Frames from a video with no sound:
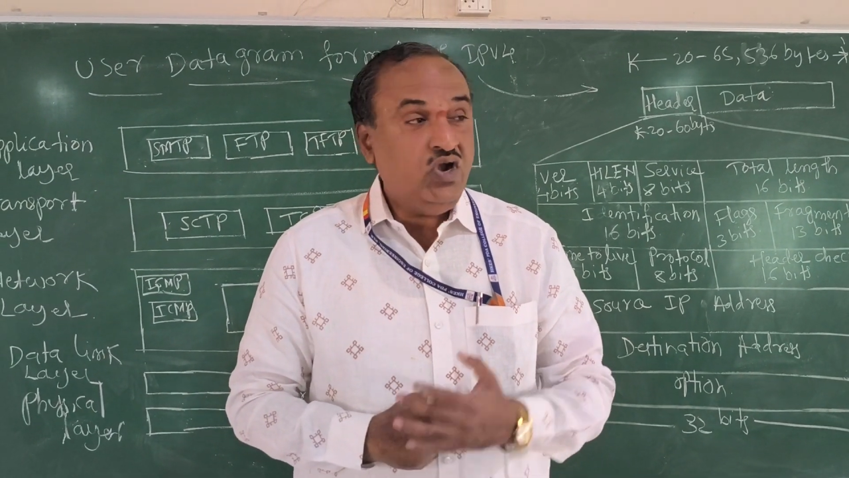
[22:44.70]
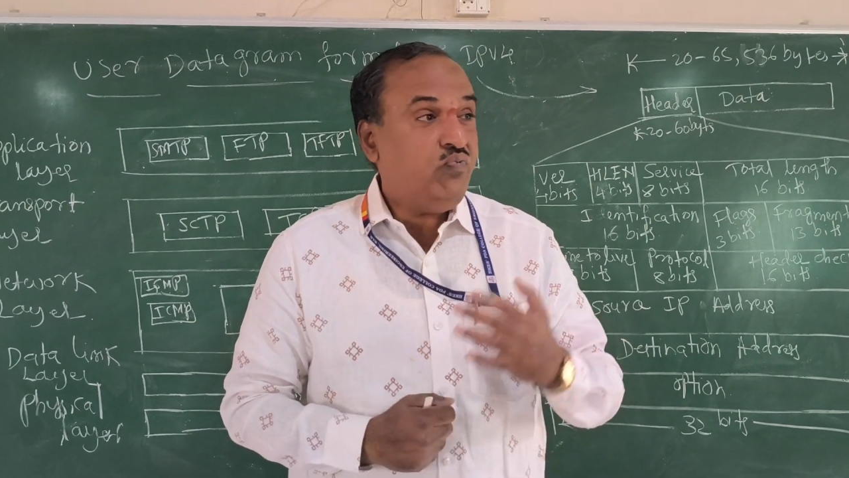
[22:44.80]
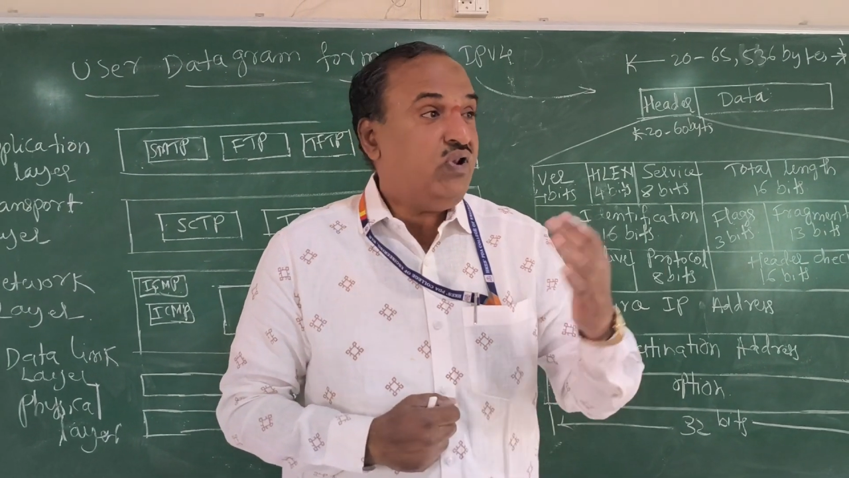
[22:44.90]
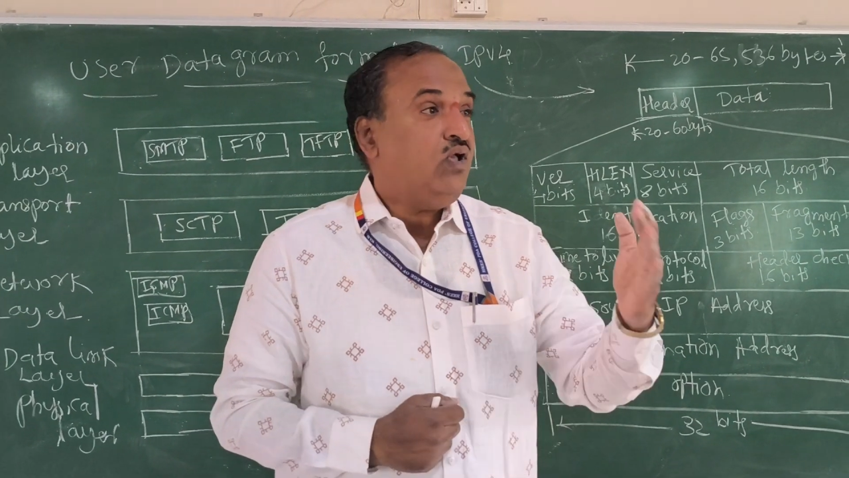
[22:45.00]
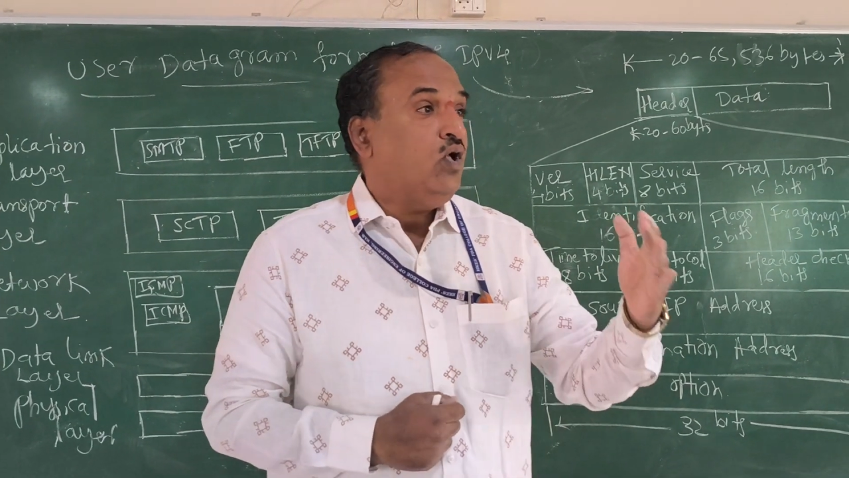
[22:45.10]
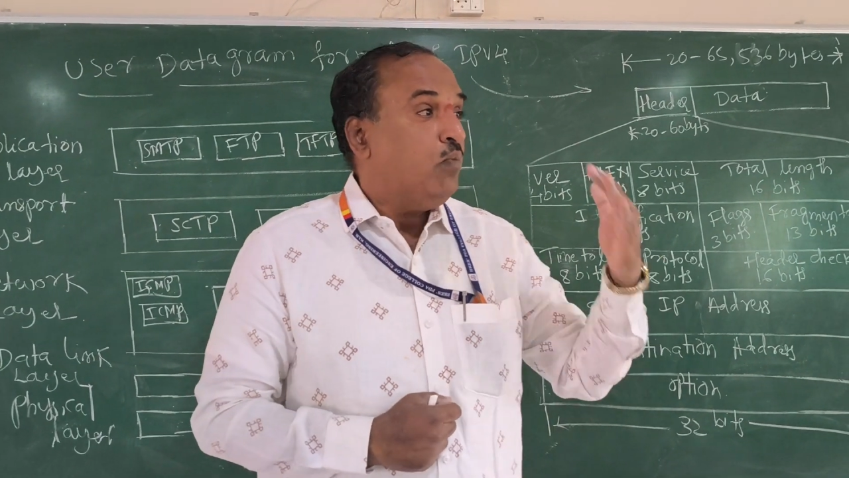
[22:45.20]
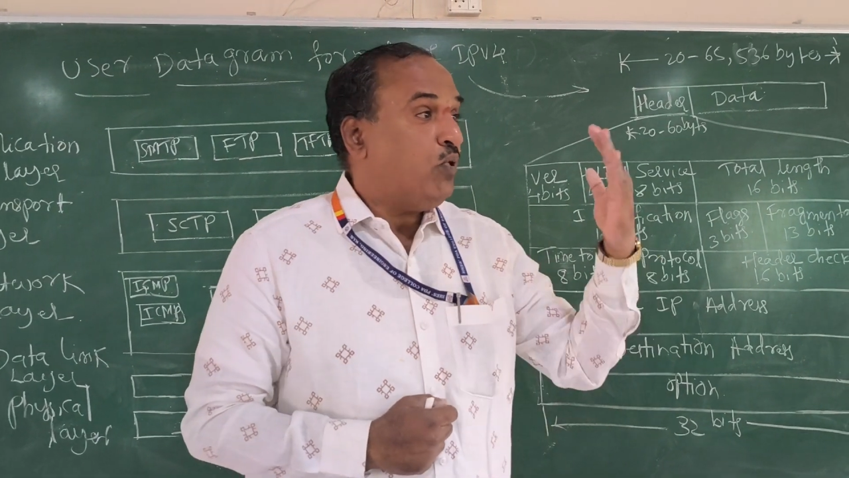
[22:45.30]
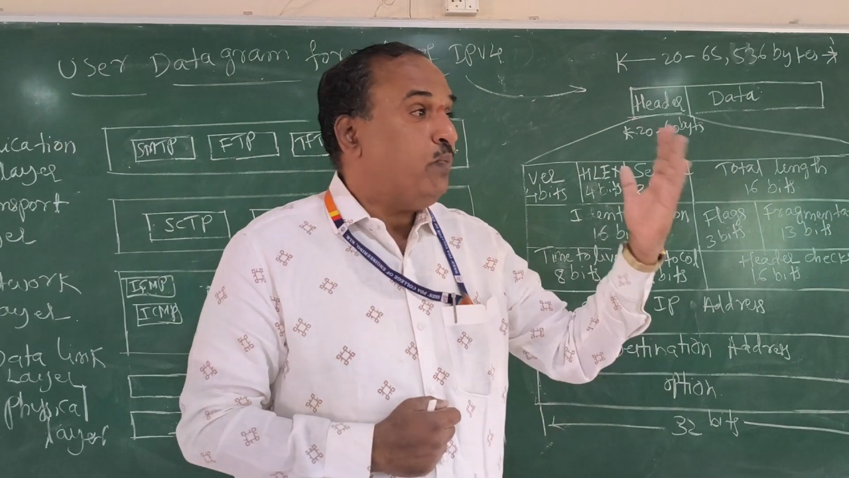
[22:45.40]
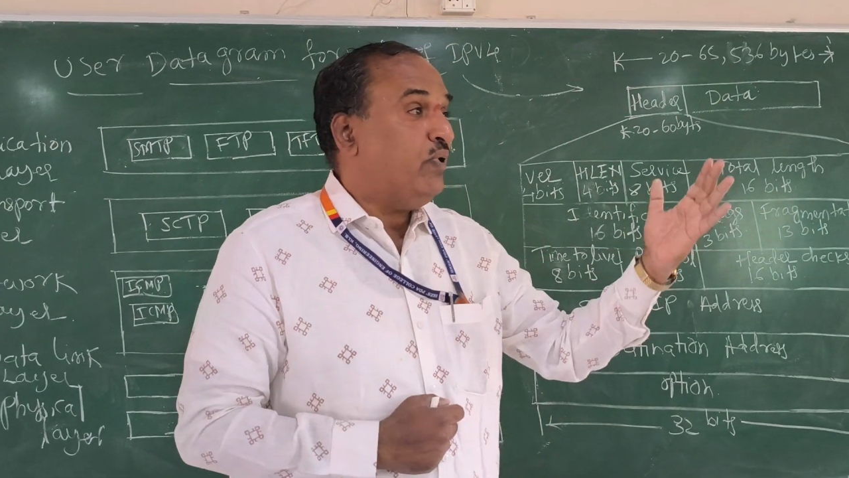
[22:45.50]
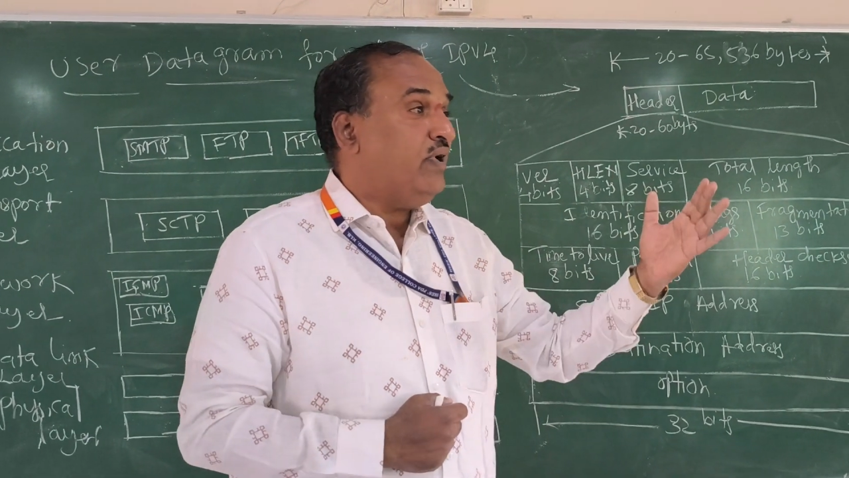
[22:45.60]
It will
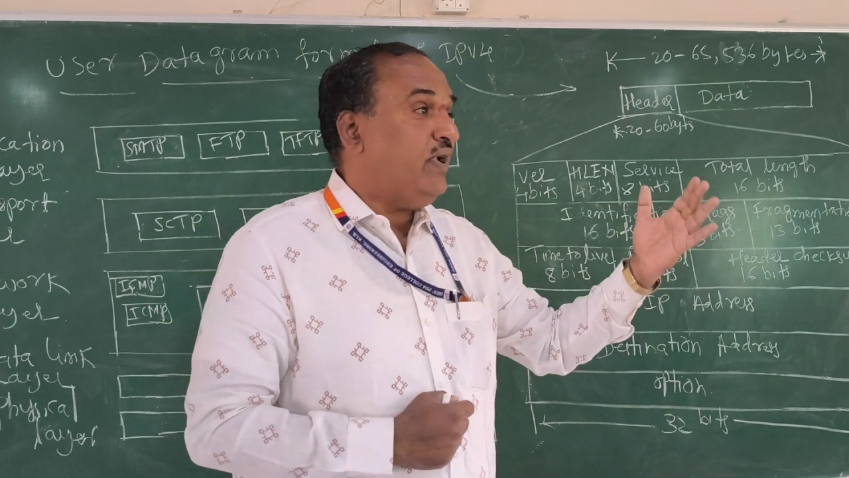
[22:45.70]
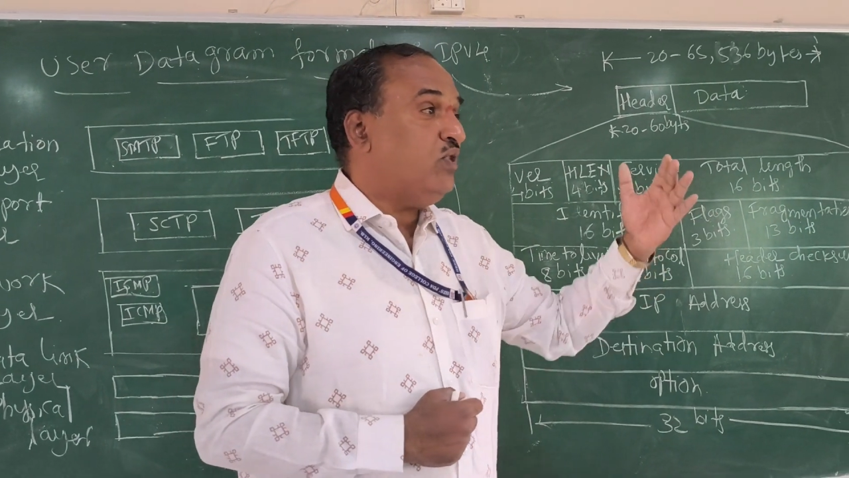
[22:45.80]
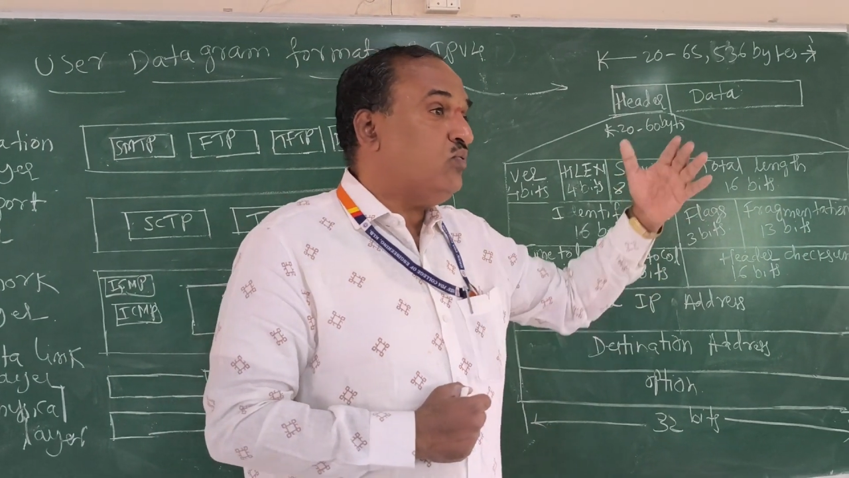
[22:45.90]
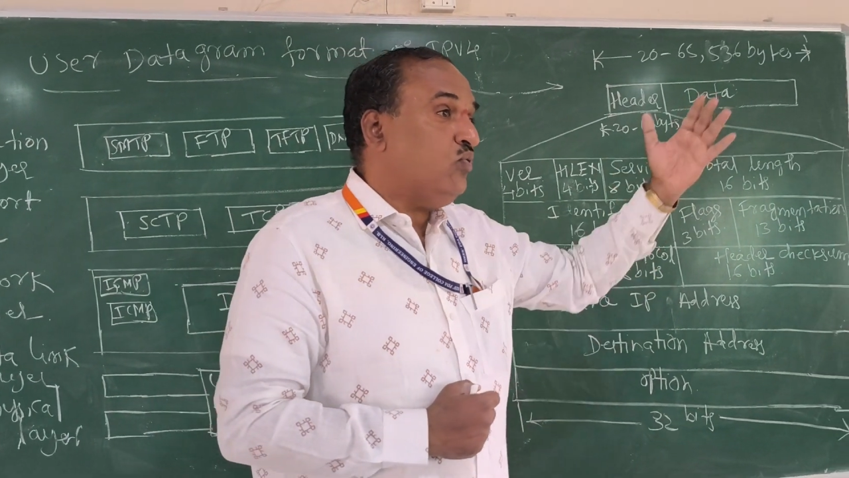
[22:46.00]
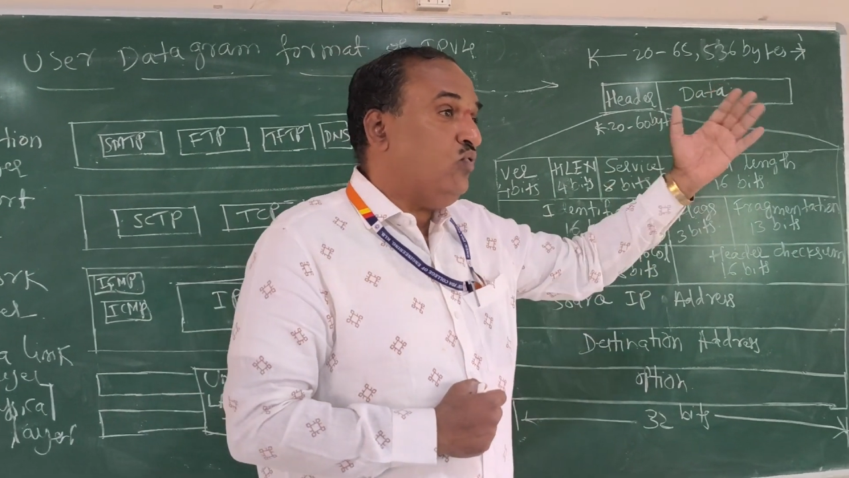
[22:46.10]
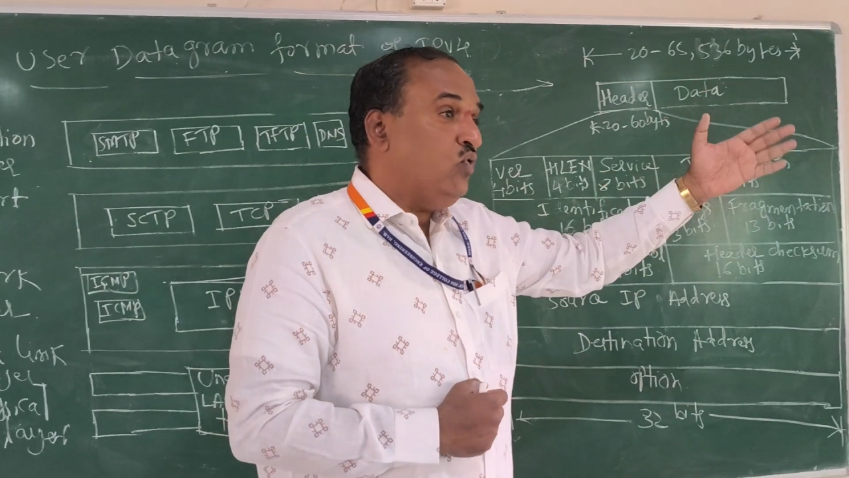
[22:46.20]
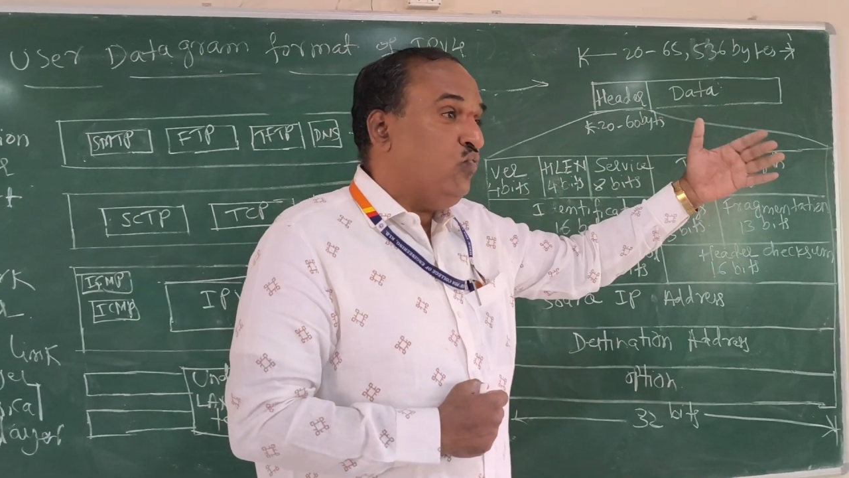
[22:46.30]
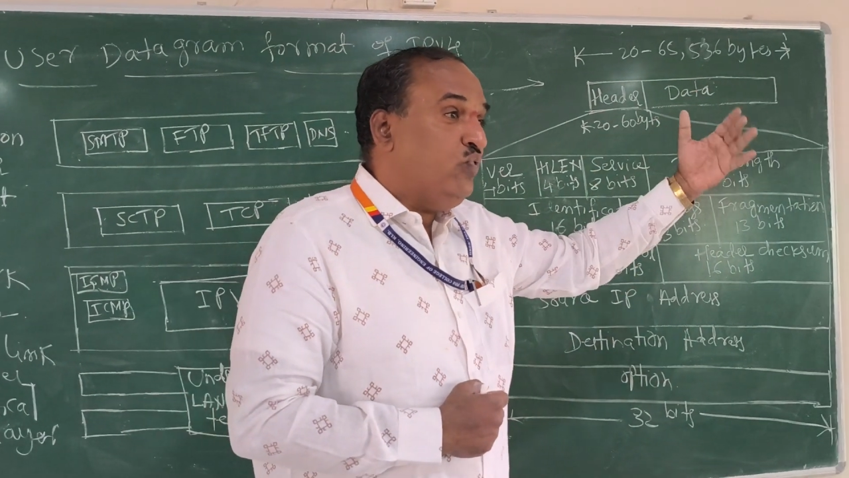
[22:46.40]
propagate through